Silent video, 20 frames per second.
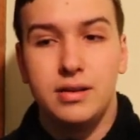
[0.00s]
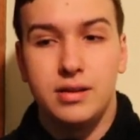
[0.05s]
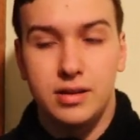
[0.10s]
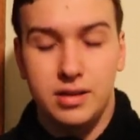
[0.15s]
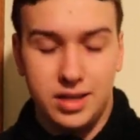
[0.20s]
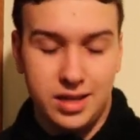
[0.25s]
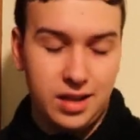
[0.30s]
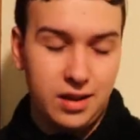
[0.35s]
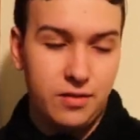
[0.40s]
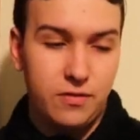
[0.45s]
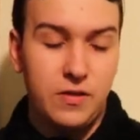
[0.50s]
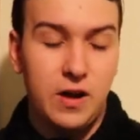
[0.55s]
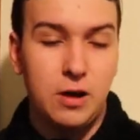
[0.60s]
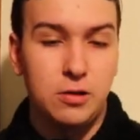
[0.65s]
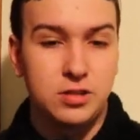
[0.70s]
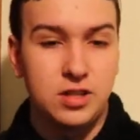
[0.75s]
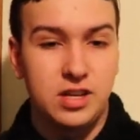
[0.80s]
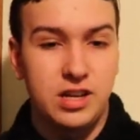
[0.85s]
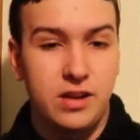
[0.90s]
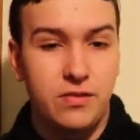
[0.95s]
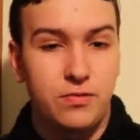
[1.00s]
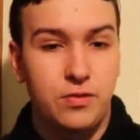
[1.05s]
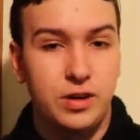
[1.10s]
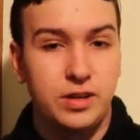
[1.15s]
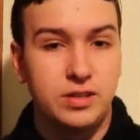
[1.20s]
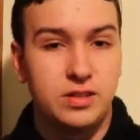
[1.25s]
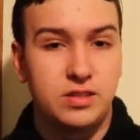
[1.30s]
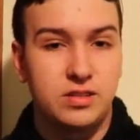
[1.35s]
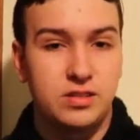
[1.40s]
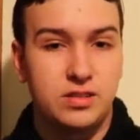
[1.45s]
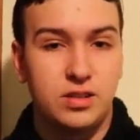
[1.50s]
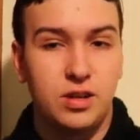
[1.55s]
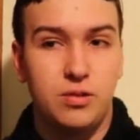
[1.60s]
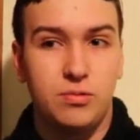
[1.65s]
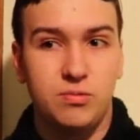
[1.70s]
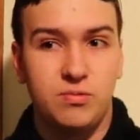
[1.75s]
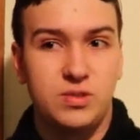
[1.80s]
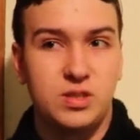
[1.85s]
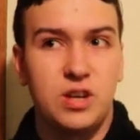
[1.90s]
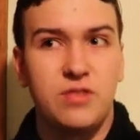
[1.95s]
You get 1,000 difference,
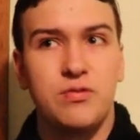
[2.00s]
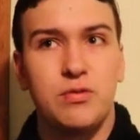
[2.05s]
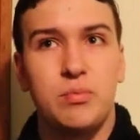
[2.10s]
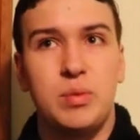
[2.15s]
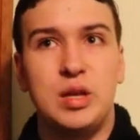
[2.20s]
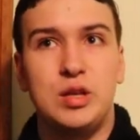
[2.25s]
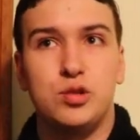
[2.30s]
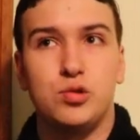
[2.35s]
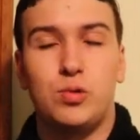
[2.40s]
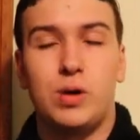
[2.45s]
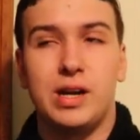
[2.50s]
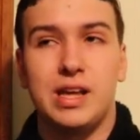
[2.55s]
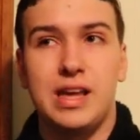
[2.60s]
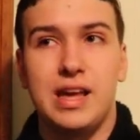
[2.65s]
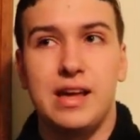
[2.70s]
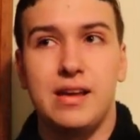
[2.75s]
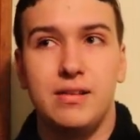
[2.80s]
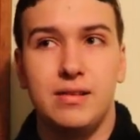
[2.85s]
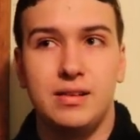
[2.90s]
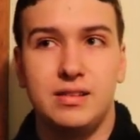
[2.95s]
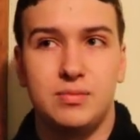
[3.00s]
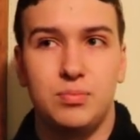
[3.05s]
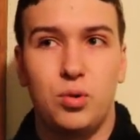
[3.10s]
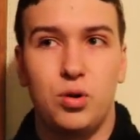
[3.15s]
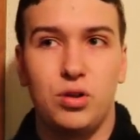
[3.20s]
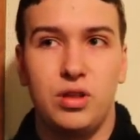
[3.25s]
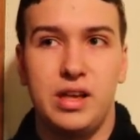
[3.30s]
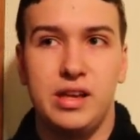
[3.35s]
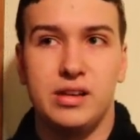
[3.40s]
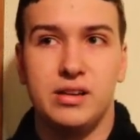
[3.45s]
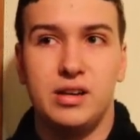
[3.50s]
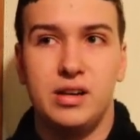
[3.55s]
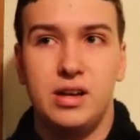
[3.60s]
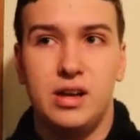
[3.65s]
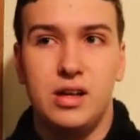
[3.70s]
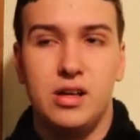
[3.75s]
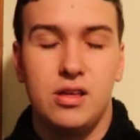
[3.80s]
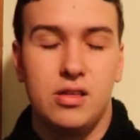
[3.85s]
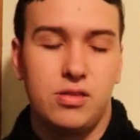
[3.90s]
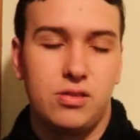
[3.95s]
so something being 28, it's more like
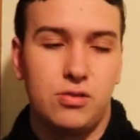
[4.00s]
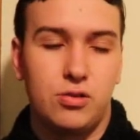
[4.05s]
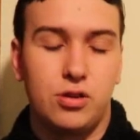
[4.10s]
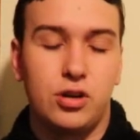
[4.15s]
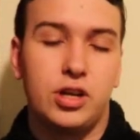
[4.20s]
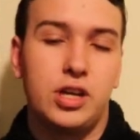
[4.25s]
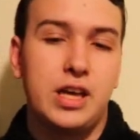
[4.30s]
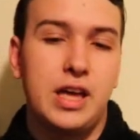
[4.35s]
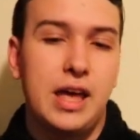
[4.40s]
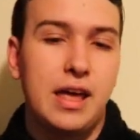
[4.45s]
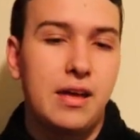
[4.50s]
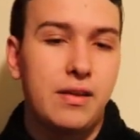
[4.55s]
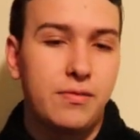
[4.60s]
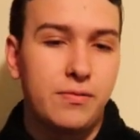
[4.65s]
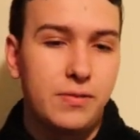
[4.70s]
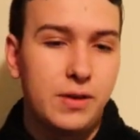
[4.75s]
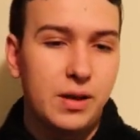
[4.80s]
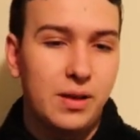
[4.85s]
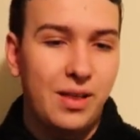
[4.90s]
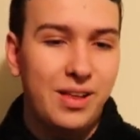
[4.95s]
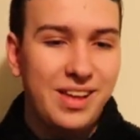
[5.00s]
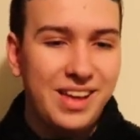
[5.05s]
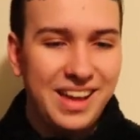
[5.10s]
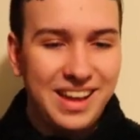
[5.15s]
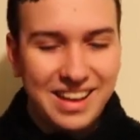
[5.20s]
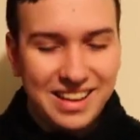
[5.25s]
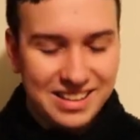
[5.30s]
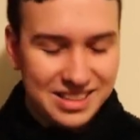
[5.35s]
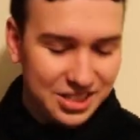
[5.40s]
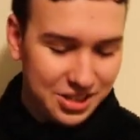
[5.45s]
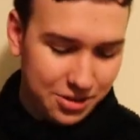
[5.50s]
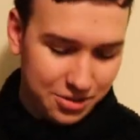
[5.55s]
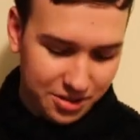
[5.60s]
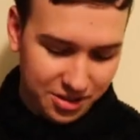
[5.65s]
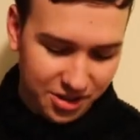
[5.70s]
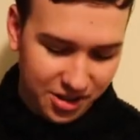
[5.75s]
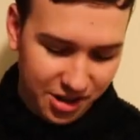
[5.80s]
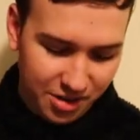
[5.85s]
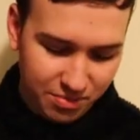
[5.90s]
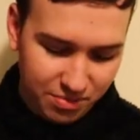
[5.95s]
38 feeling, so,
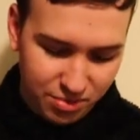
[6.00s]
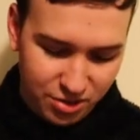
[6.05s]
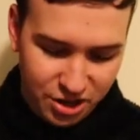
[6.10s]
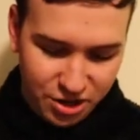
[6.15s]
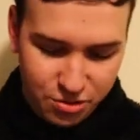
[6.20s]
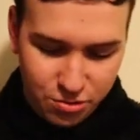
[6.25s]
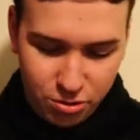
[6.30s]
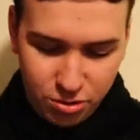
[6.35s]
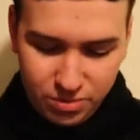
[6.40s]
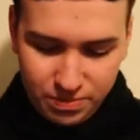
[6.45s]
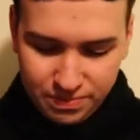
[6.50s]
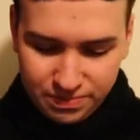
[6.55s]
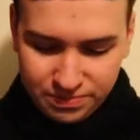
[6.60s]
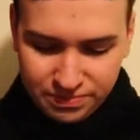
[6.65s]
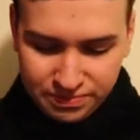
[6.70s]
you know, pretty cool.